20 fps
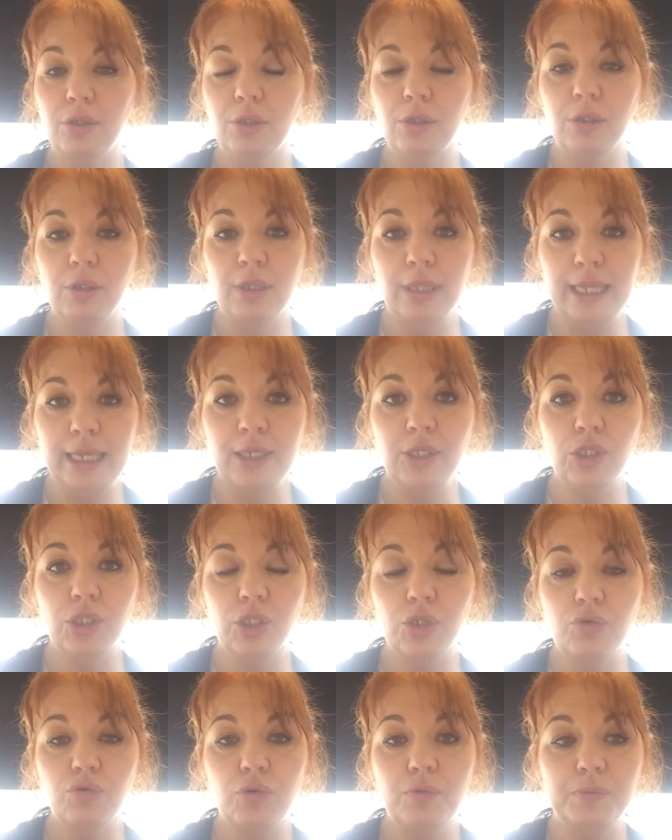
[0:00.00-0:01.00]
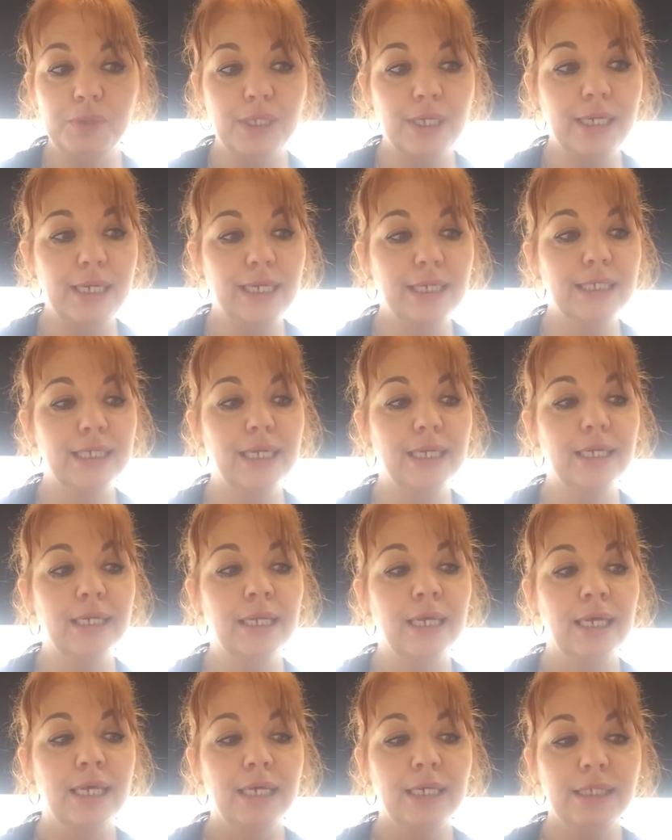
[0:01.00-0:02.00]
link to groups in LinkedIn.
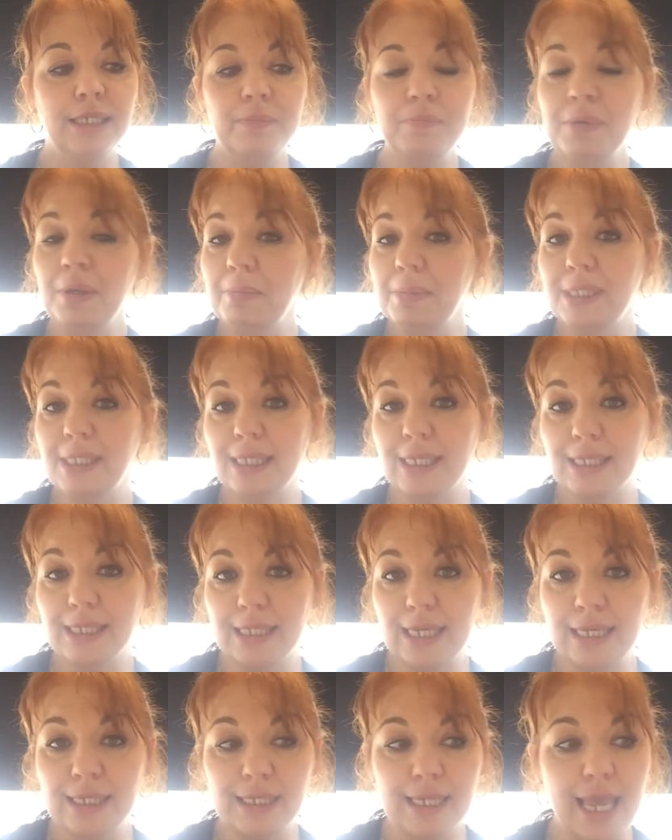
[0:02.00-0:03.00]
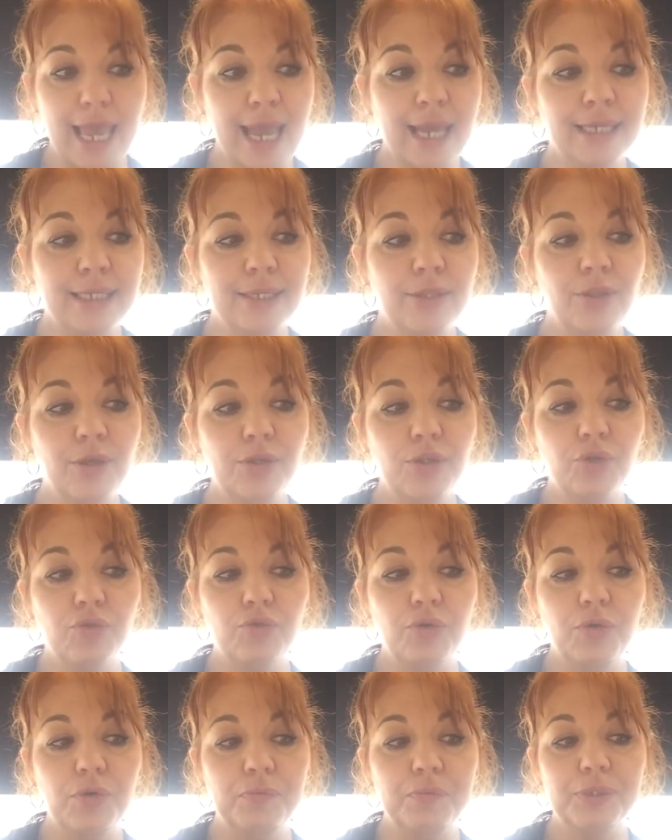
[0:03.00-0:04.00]
Tip number 6, interact in those
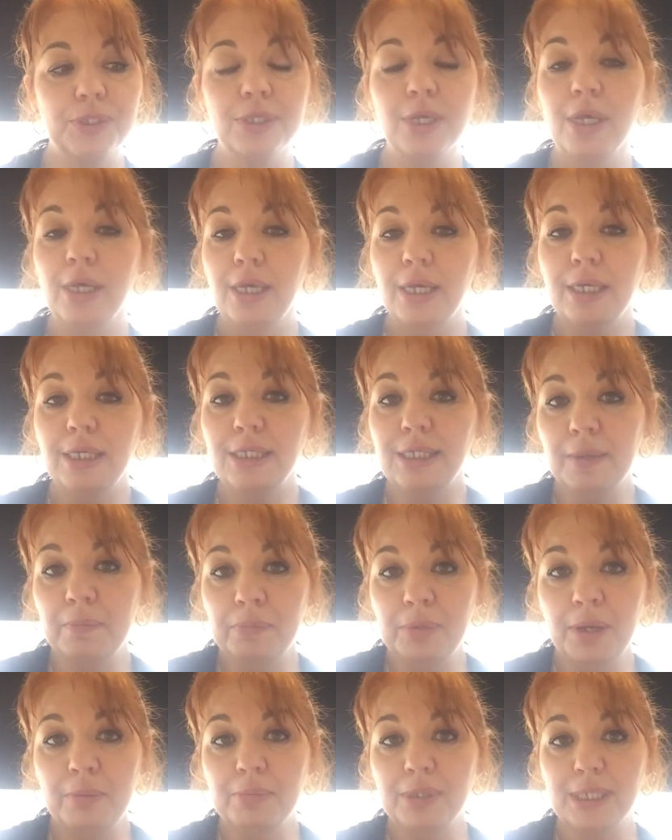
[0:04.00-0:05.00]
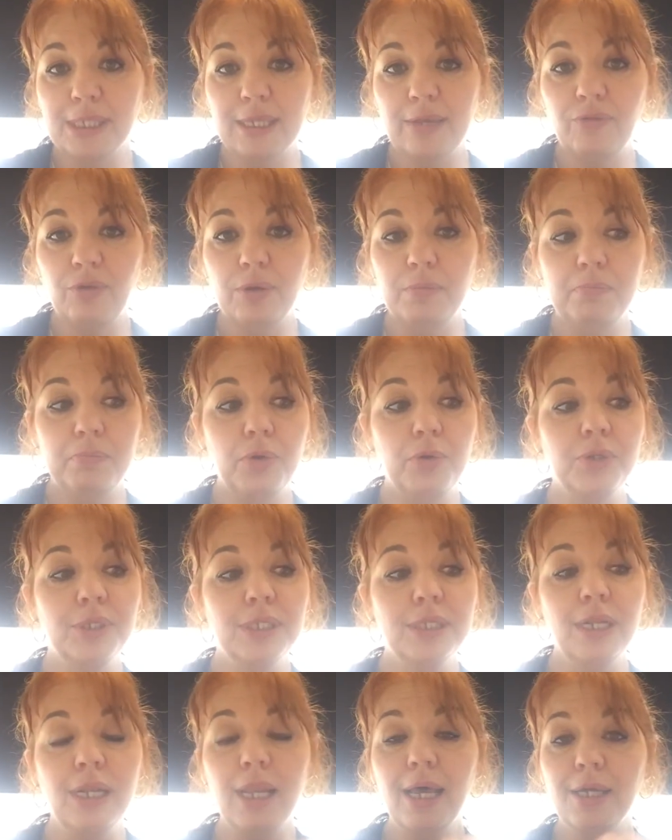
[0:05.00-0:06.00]
groups. Tip number 7,
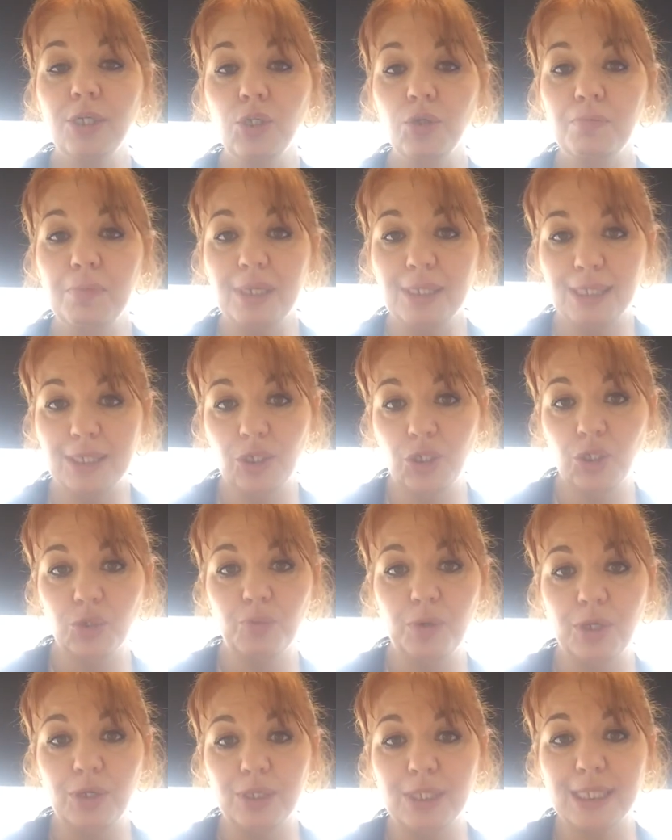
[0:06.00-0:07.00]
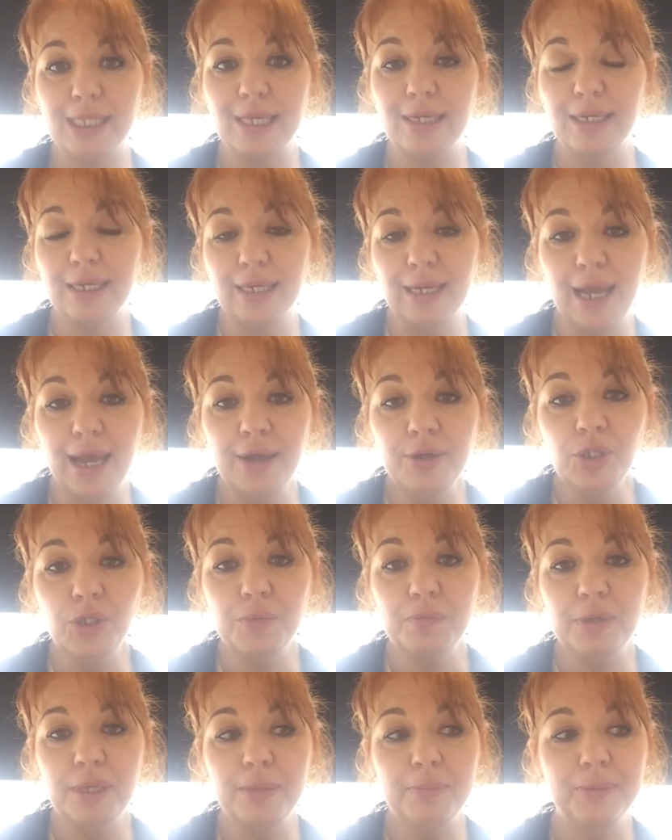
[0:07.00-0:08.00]
personalize your messages when you're sending it out to
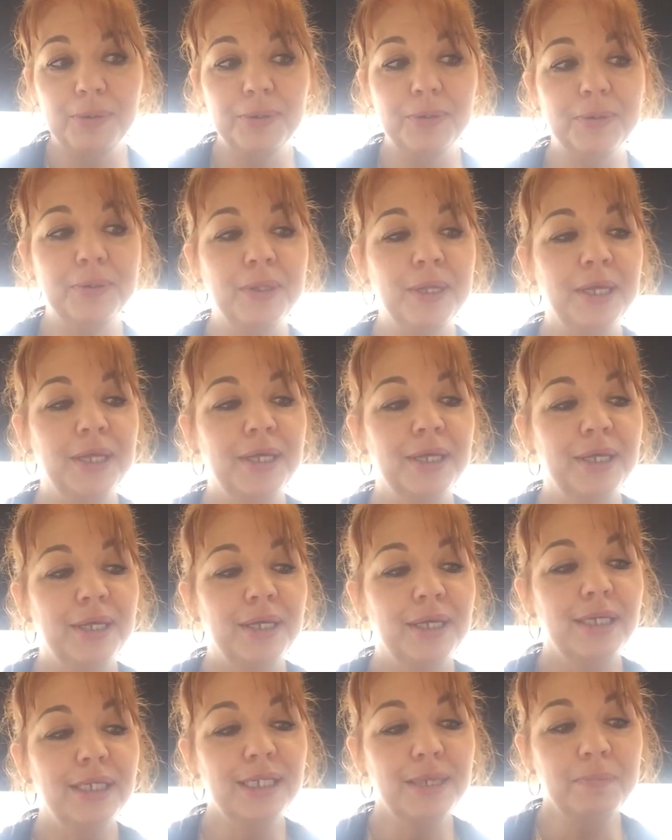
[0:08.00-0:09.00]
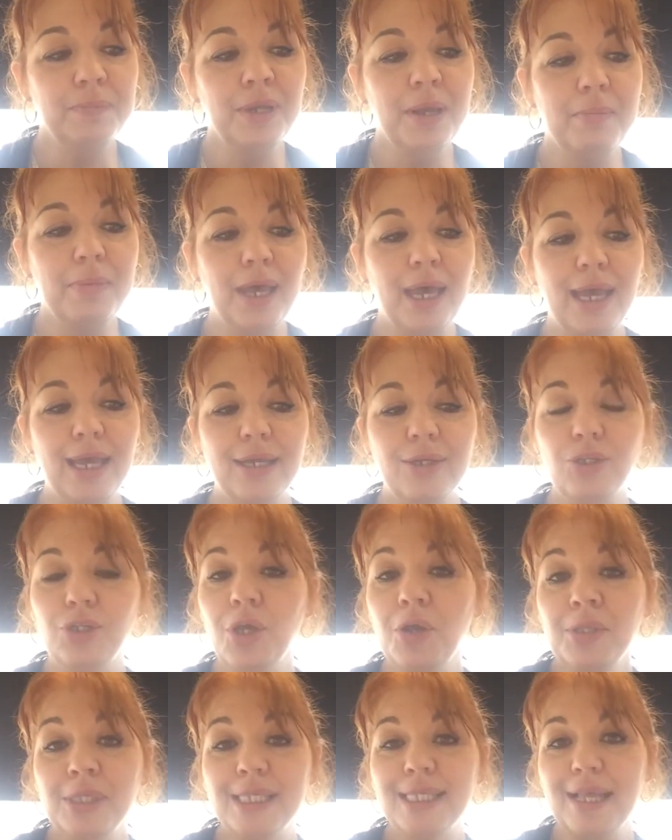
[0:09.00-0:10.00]
people. Tip number 8,
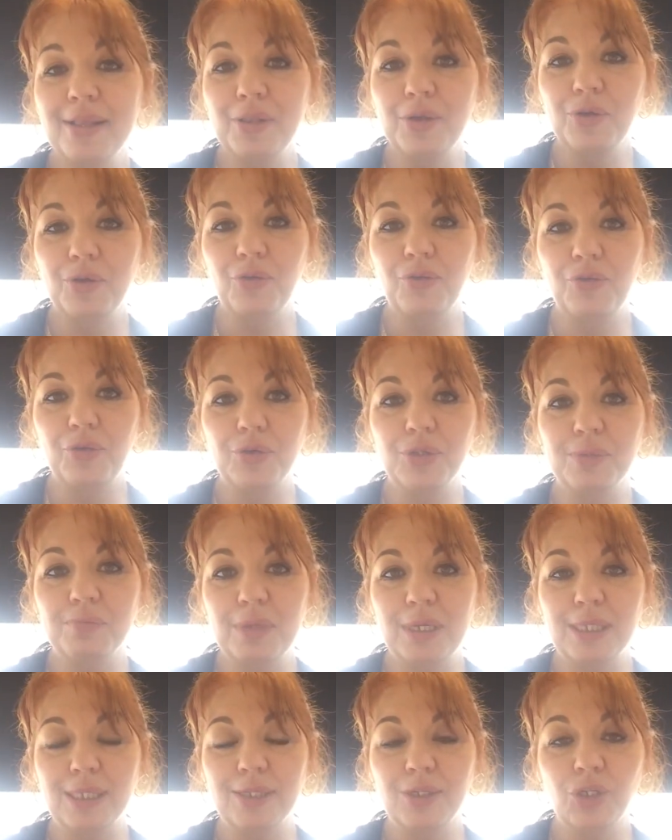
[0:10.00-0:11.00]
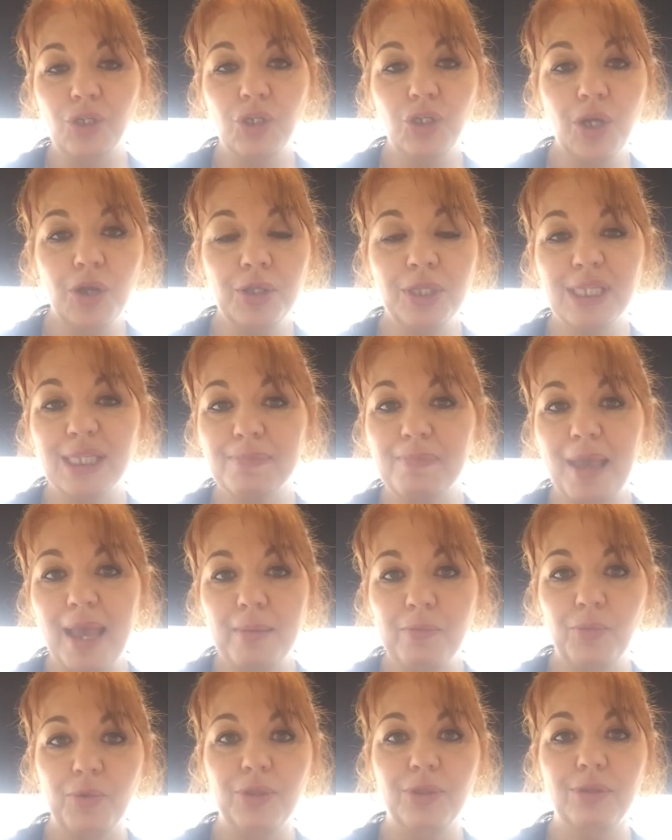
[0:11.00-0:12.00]
don't sell on your first message and don't
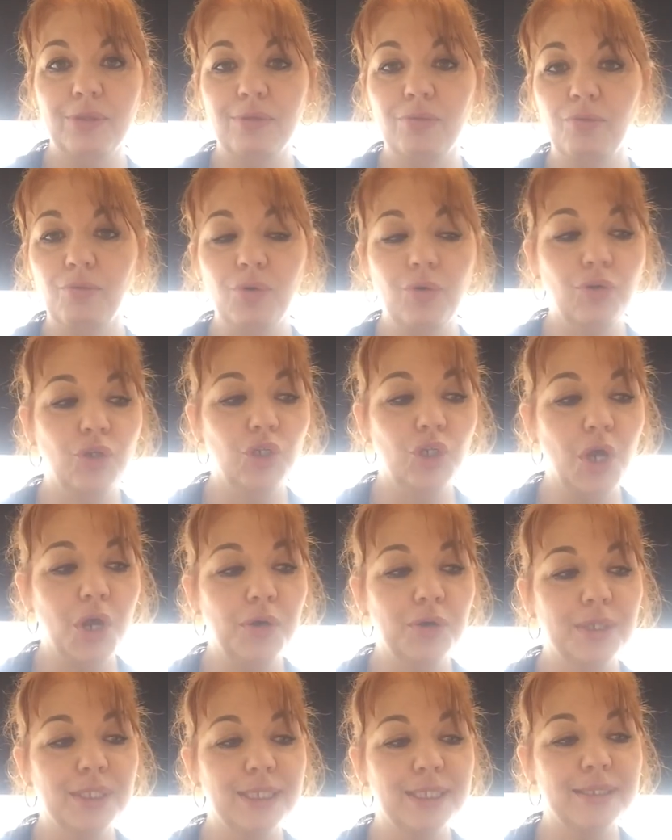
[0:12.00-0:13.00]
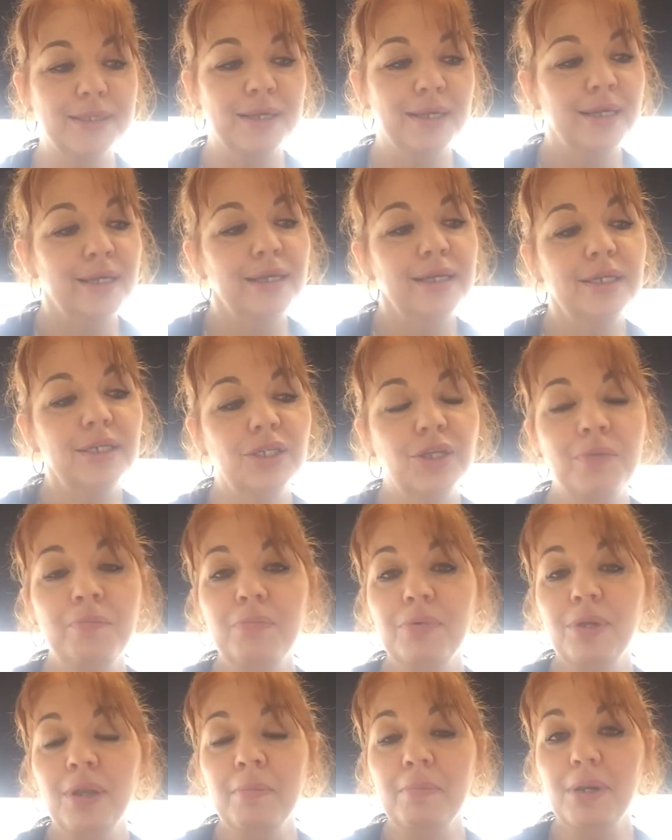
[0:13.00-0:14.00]
spam with rude jokes. Tip
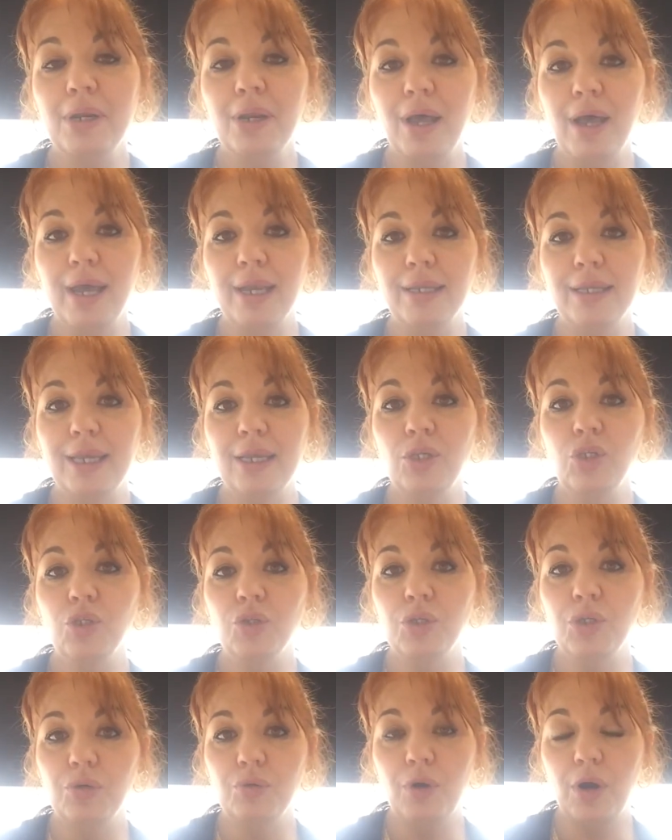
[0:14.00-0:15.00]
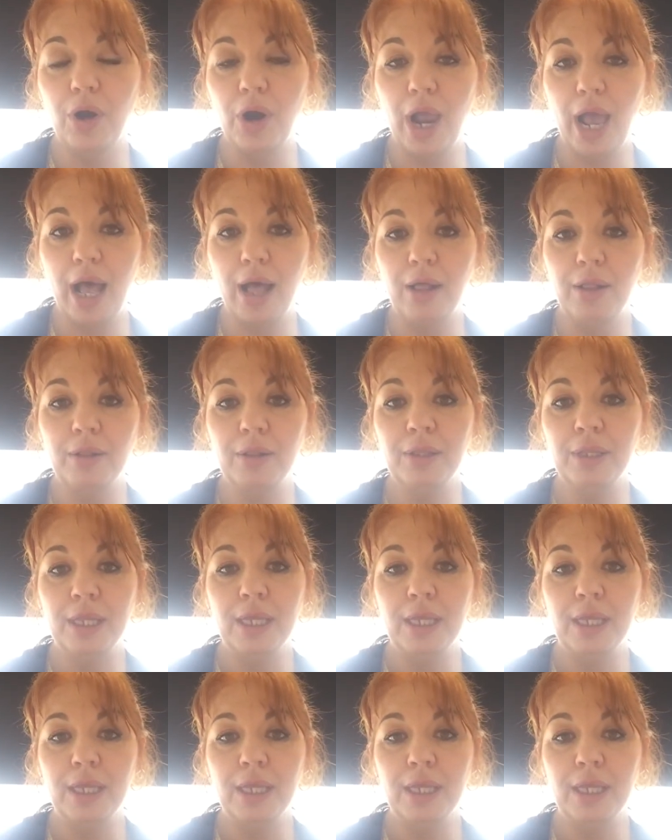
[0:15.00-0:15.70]
number 9, get your URL